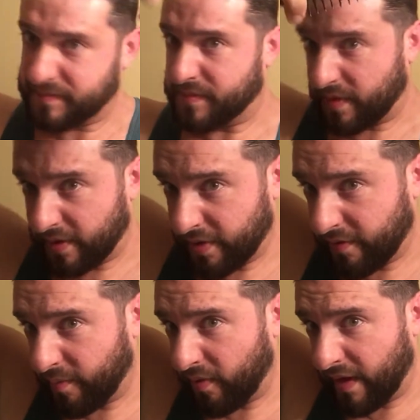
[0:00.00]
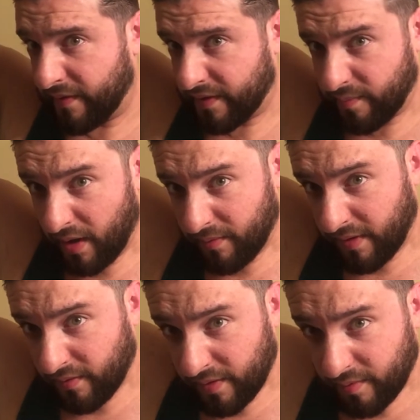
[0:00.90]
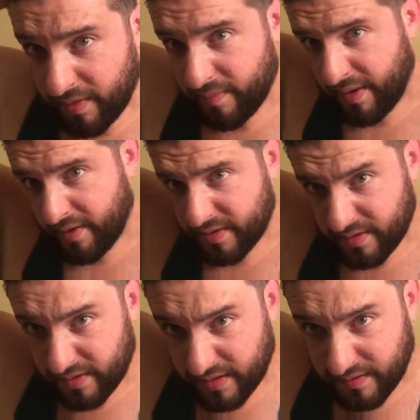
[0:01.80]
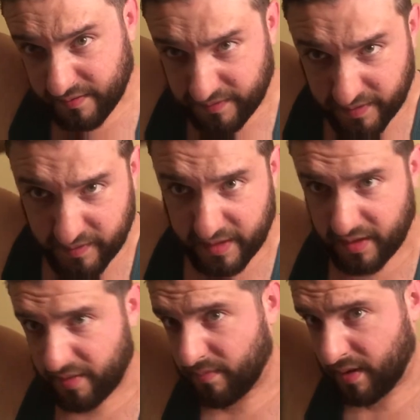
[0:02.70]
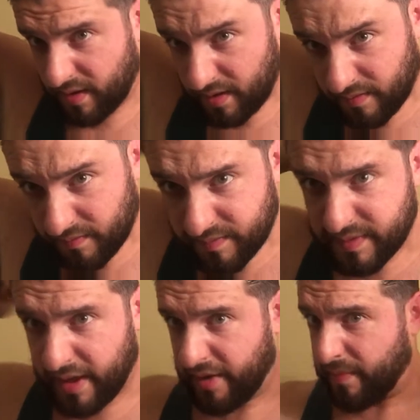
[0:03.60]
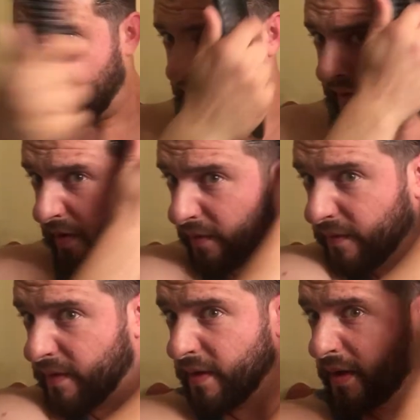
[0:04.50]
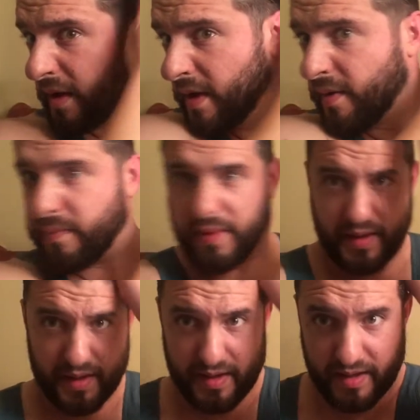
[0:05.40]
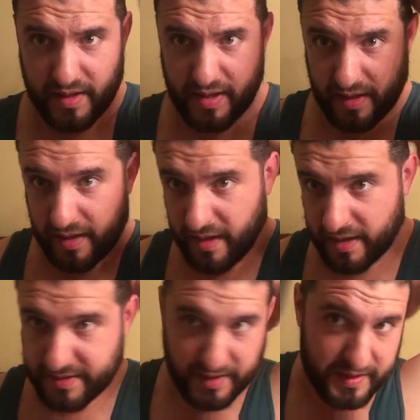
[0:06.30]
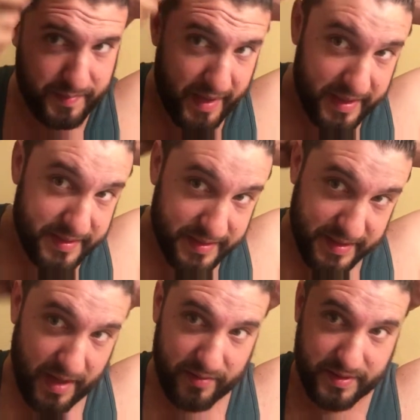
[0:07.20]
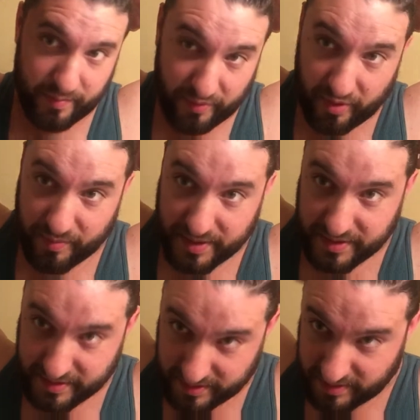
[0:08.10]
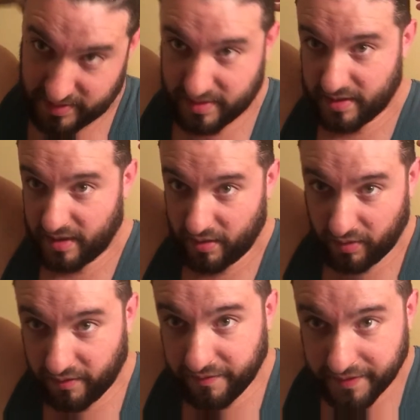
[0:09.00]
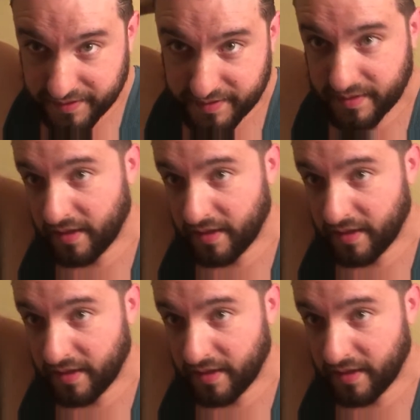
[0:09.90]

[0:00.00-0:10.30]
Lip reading: So I could have applied this probably a little bit better so it doesn't feel like I'm tearing my head off. But it's not as bad as it sounds, I promise. I love this.